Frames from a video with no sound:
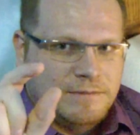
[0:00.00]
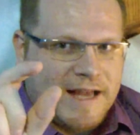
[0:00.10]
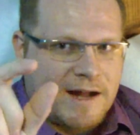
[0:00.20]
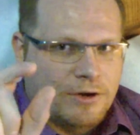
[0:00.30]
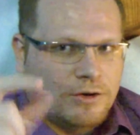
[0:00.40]

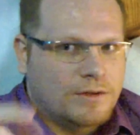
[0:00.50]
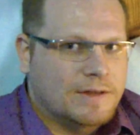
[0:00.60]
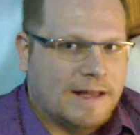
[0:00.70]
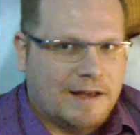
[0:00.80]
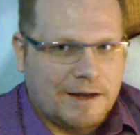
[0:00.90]
dongle,
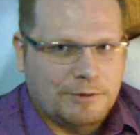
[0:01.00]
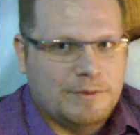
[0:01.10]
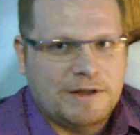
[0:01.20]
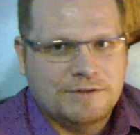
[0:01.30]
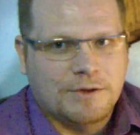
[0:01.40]
that I would
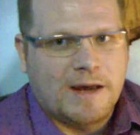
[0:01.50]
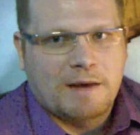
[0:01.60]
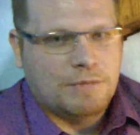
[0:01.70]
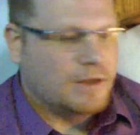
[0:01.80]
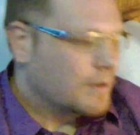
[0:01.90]
be so
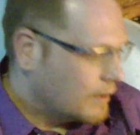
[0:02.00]
happy.